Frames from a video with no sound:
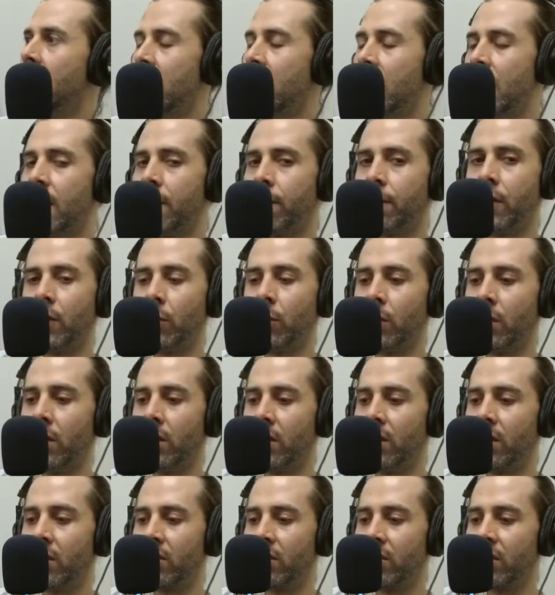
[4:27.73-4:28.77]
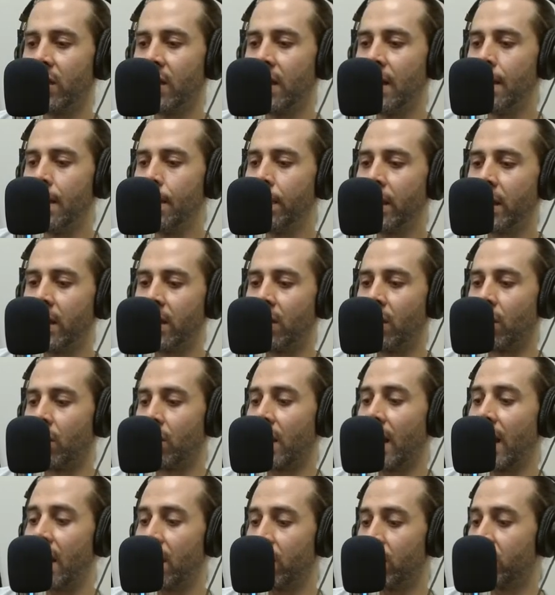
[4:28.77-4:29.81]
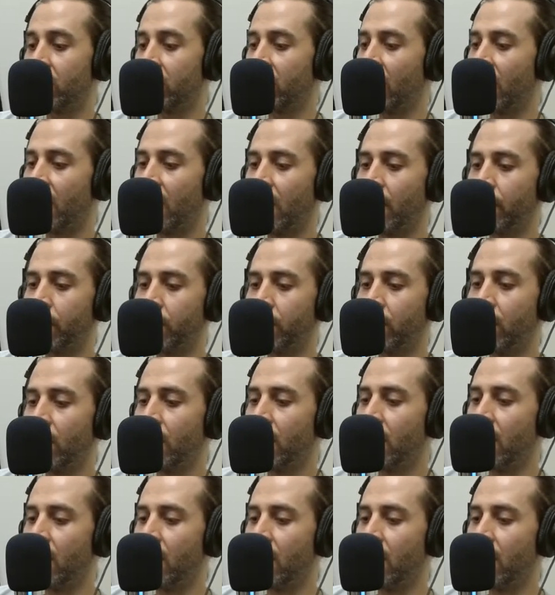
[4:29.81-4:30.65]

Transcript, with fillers: if it was, you know, loud, soft,